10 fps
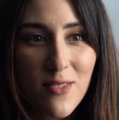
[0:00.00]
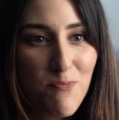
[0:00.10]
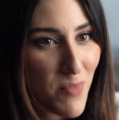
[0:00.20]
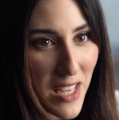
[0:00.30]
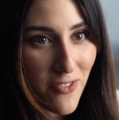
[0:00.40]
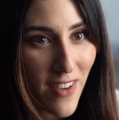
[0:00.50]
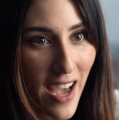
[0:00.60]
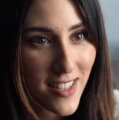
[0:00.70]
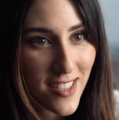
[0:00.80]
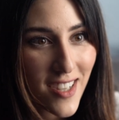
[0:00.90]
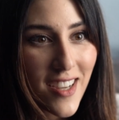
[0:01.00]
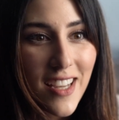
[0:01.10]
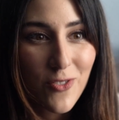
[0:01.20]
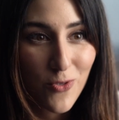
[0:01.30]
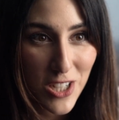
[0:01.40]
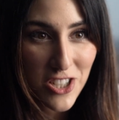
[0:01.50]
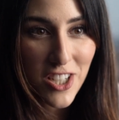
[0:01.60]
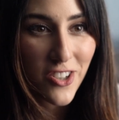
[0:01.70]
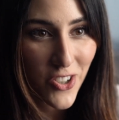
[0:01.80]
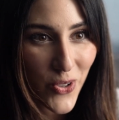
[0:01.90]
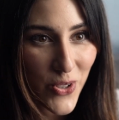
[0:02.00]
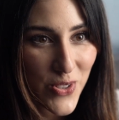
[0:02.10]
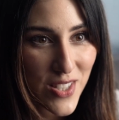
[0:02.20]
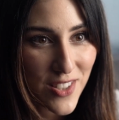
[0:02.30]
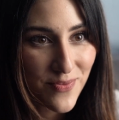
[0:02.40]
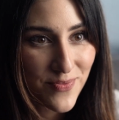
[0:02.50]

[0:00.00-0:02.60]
is a big factor in reaching your goals.